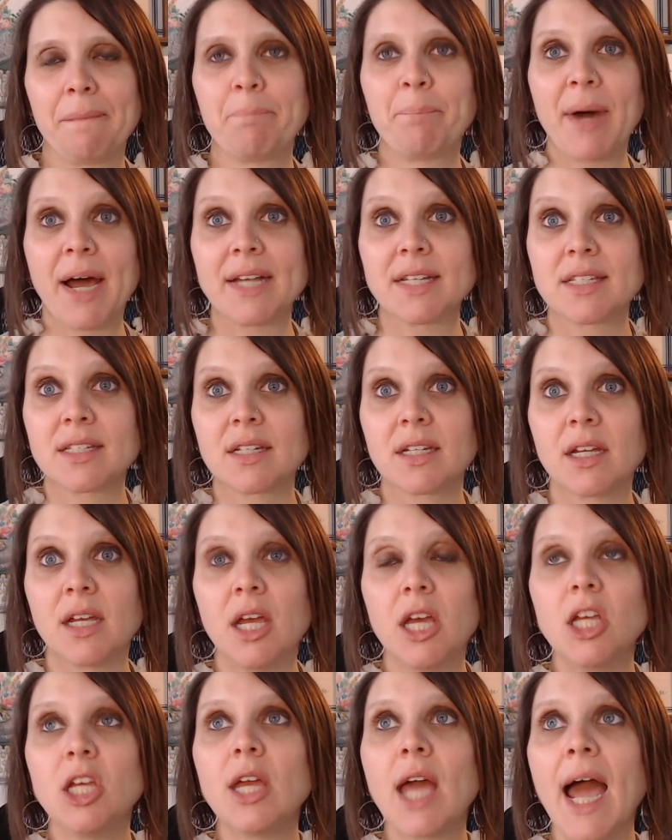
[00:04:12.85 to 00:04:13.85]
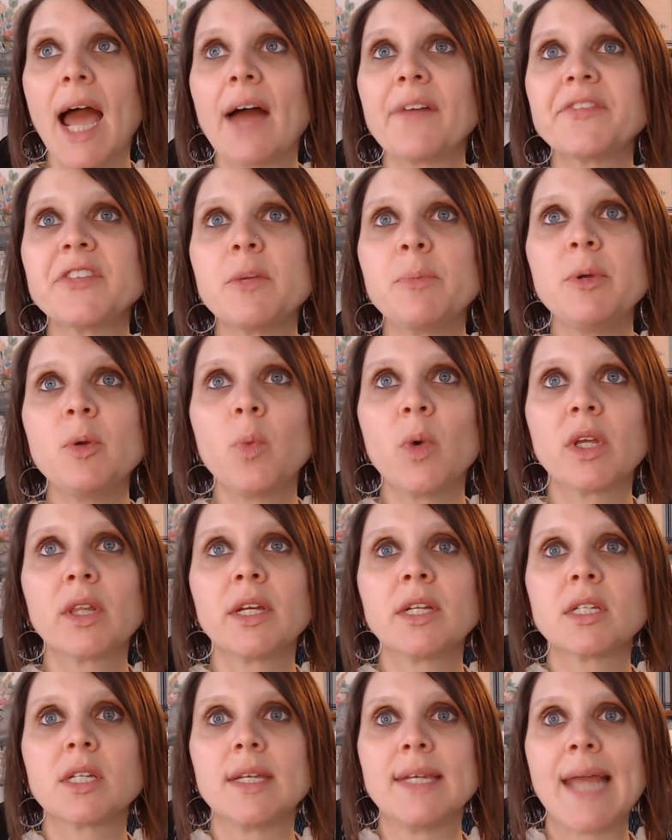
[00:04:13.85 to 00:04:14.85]
But you have to be
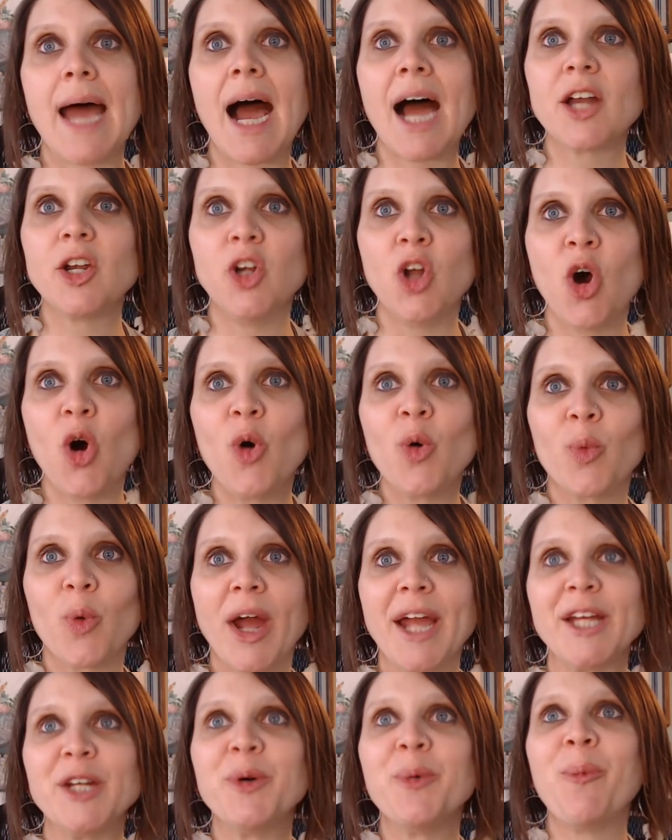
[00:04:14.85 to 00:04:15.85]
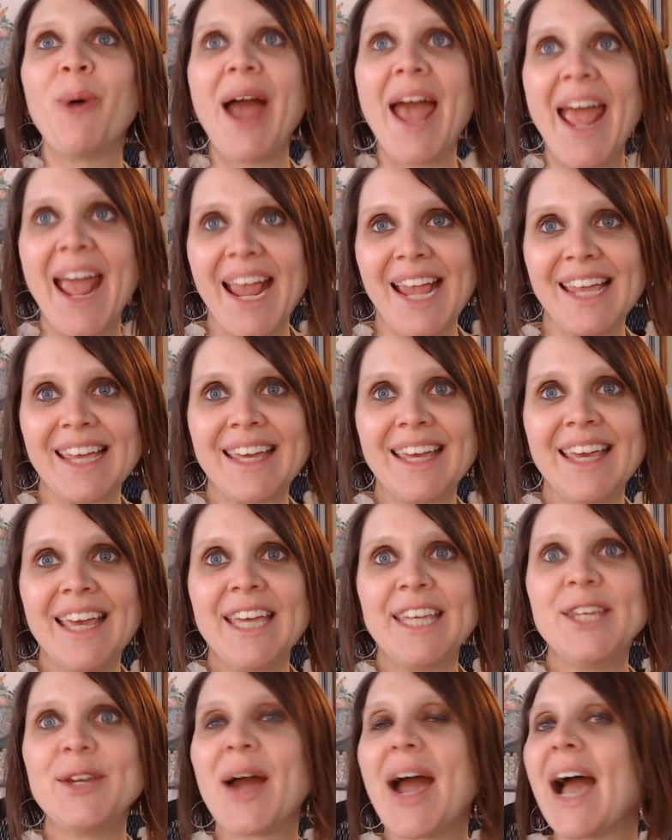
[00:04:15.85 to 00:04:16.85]
willing to not know right away.
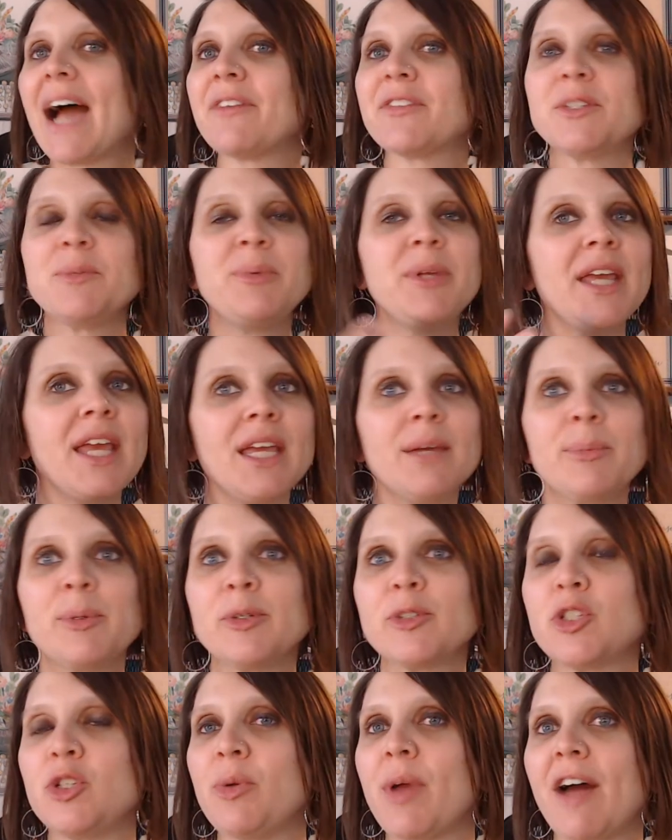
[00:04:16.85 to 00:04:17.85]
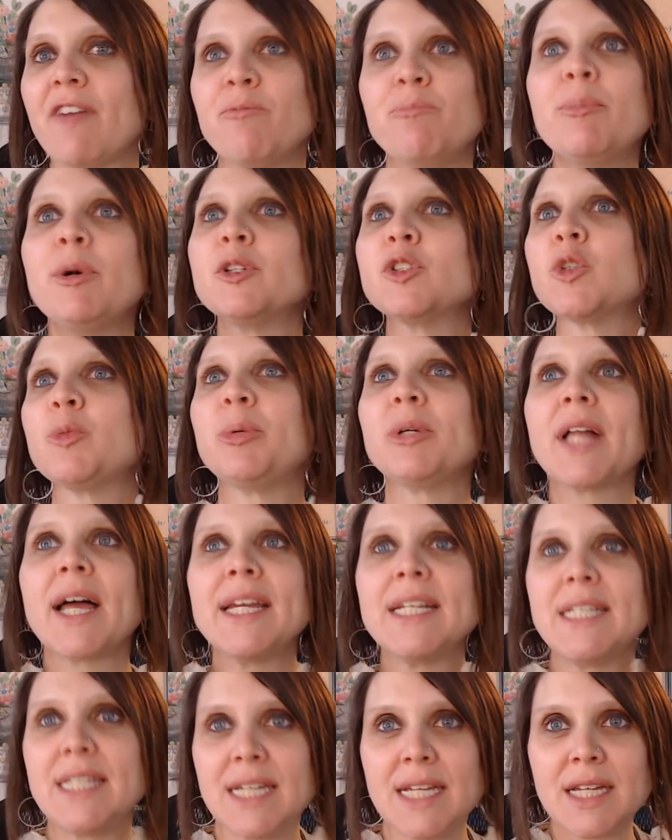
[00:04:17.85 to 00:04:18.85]
You have to be able to have multiple
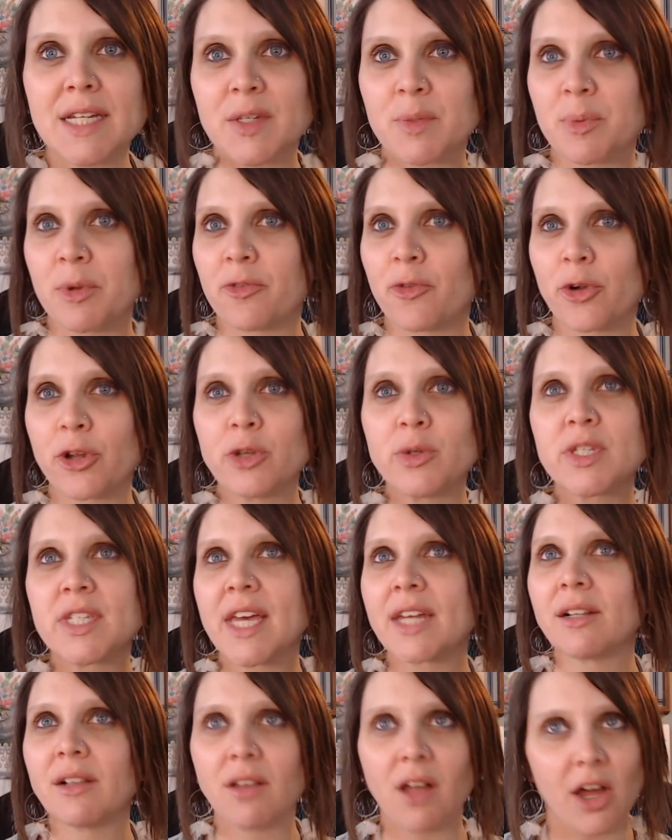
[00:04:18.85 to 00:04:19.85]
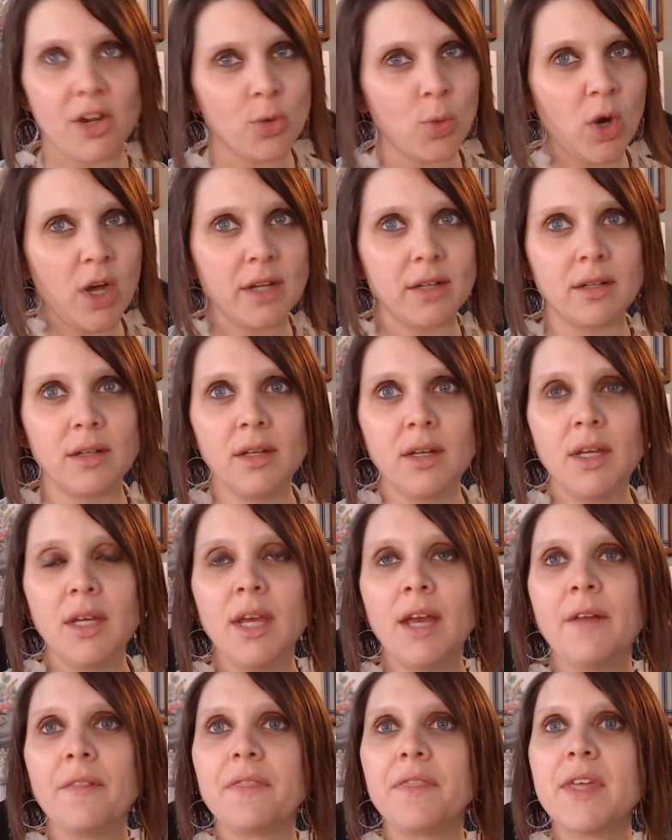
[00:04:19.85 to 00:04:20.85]
ideas before you settle on one.
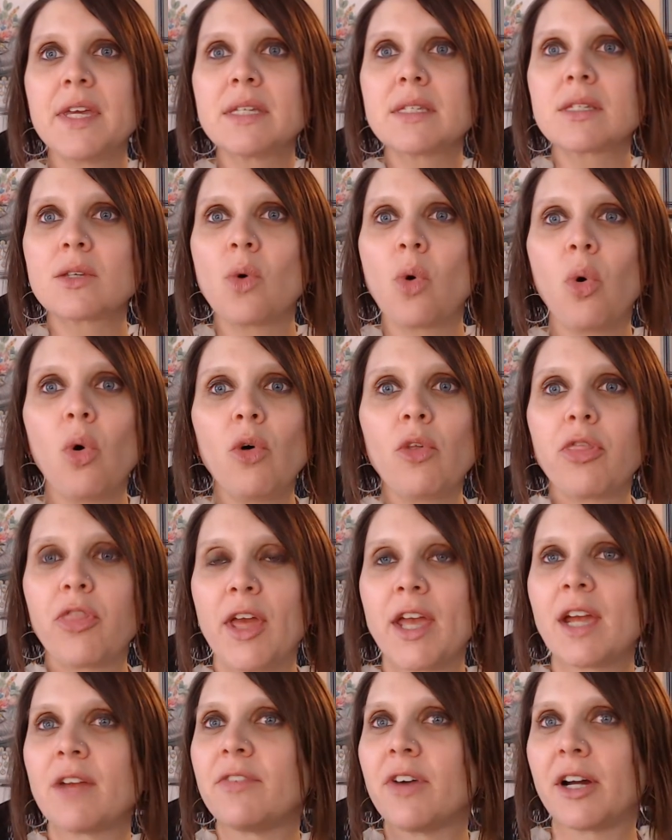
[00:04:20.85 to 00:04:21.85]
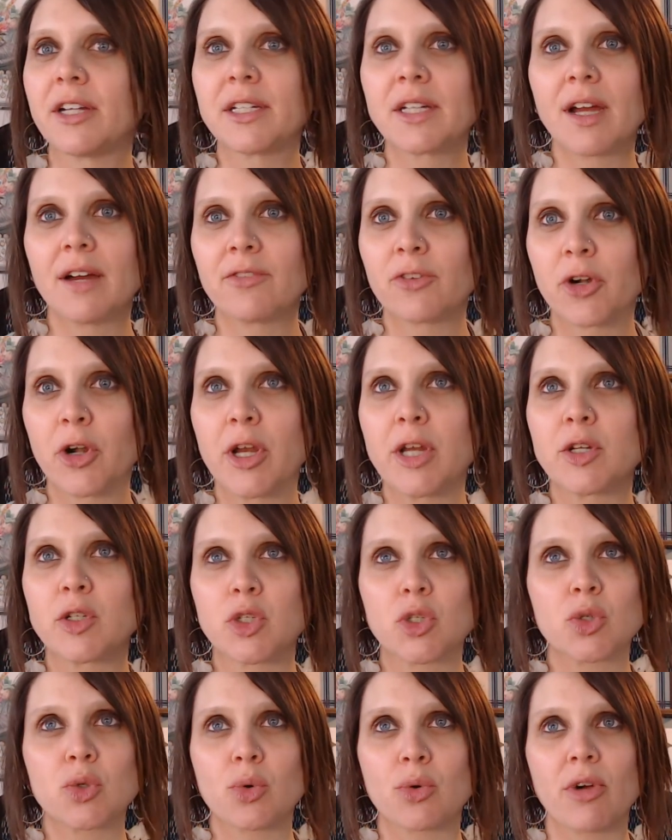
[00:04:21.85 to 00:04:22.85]
This whole thing of uncovering a
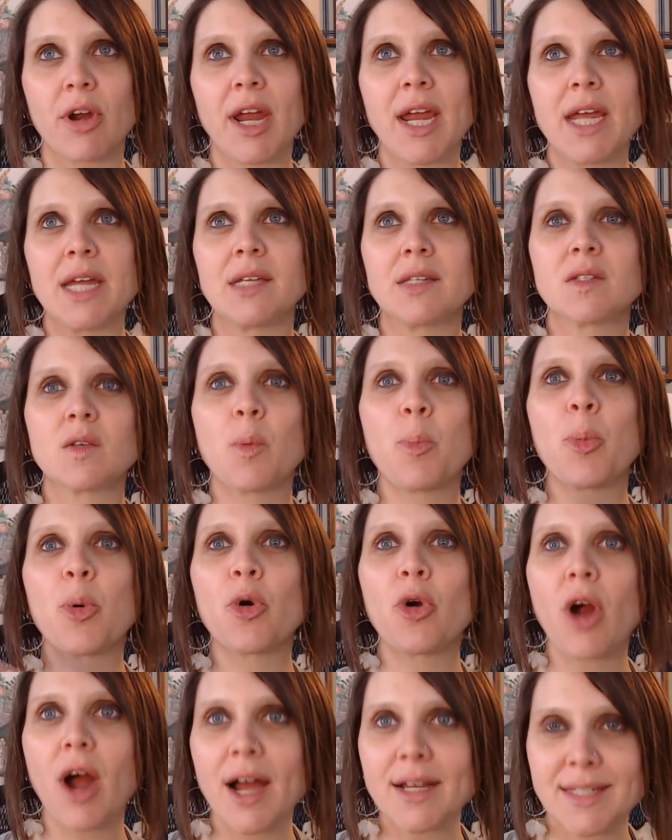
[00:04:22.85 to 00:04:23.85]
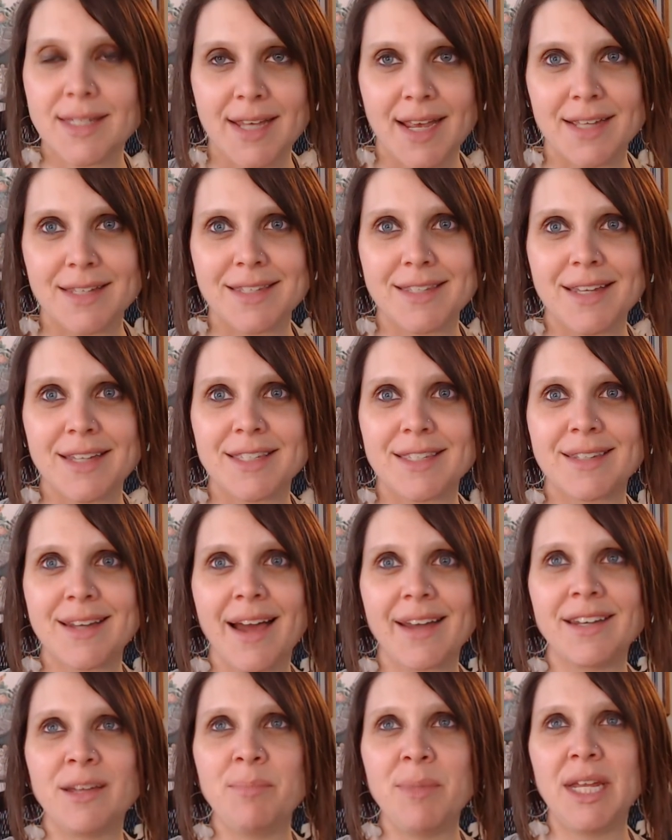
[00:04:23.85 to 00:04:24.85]
story is a process. It's
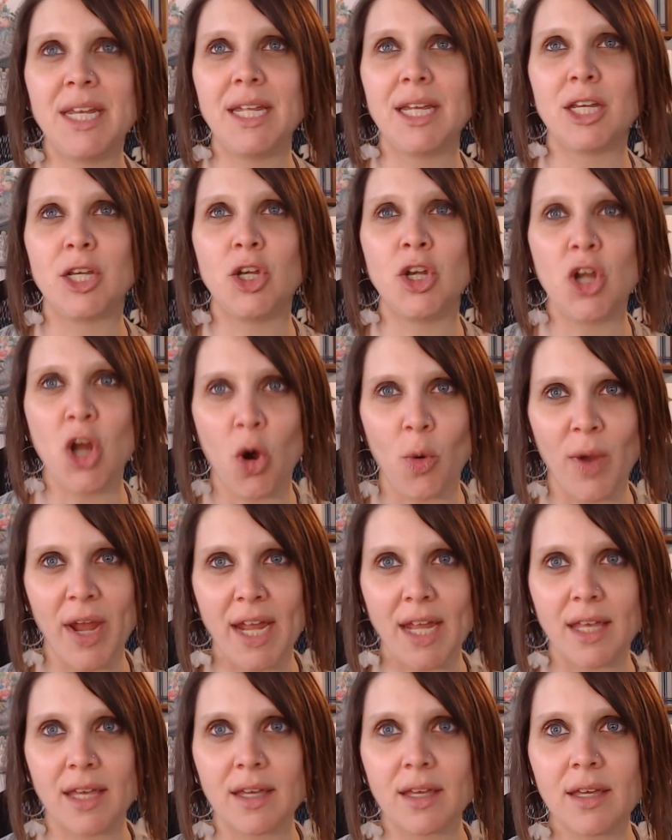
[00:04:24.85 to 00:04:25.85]
not an immediate knowing.